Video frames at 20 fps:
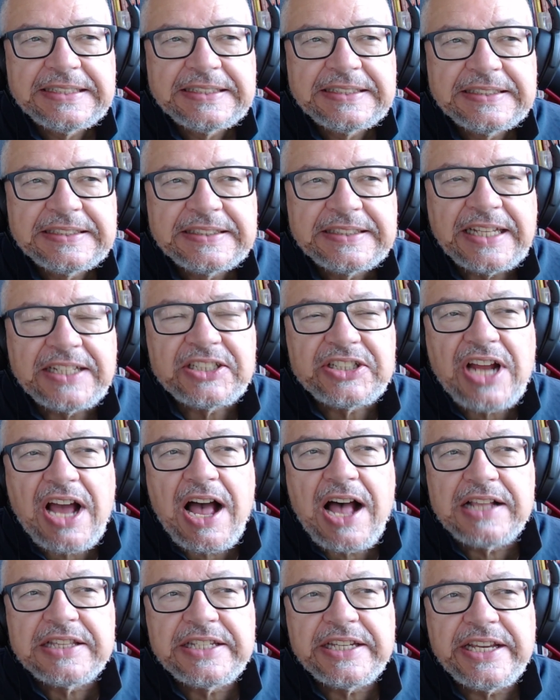They
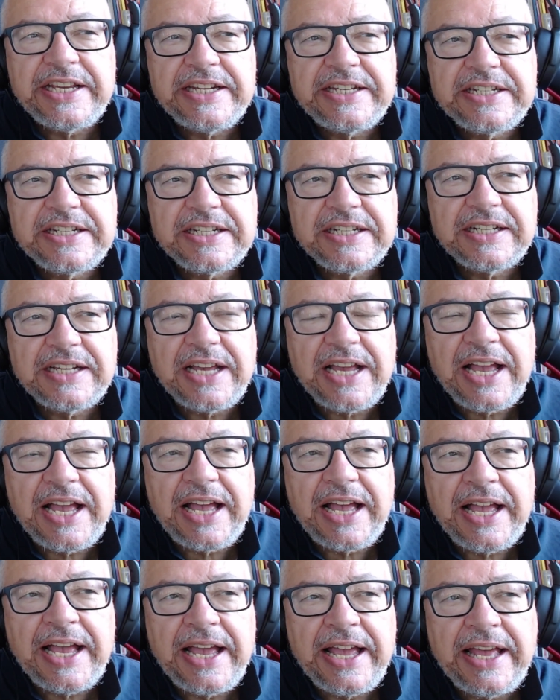started
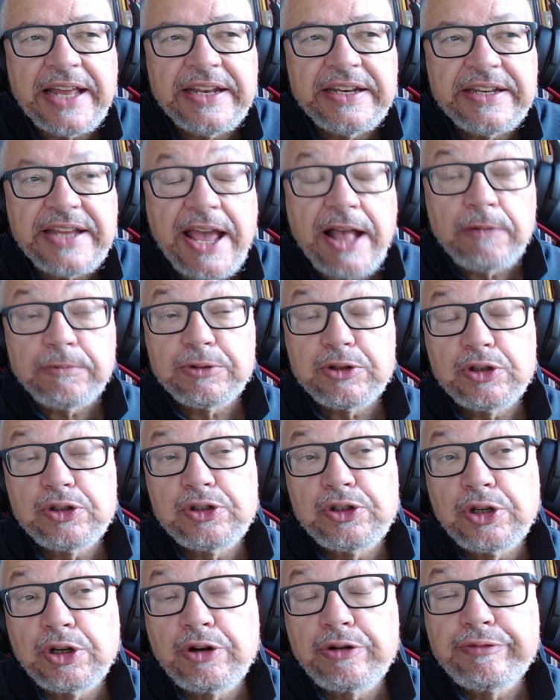and helped
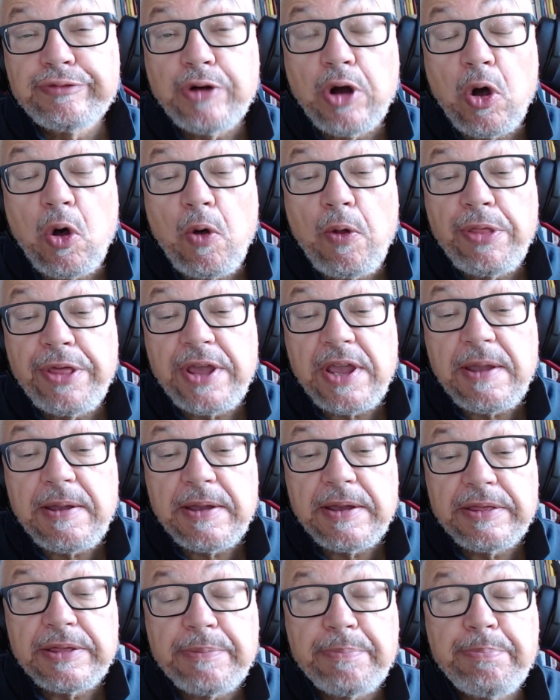to grow the
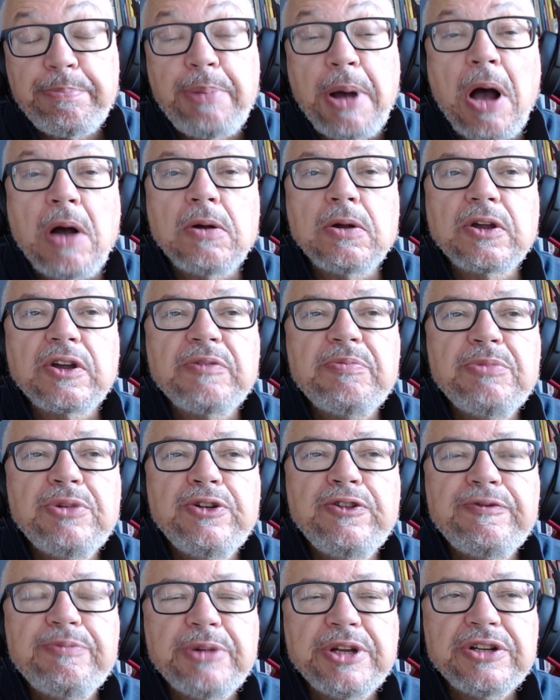punk
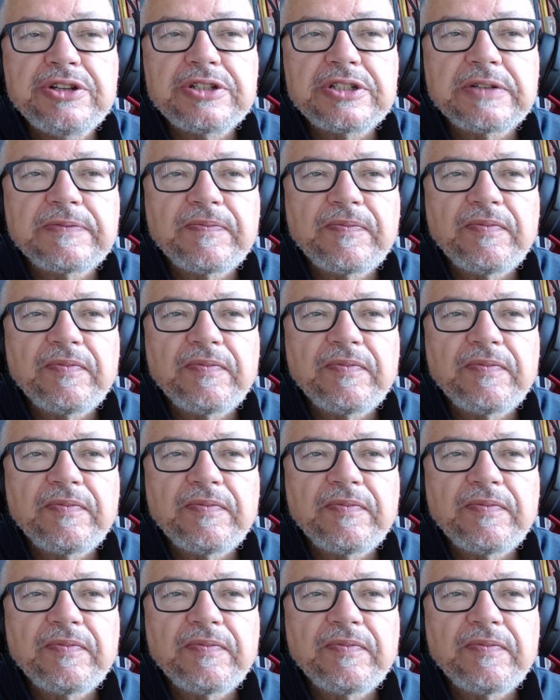movement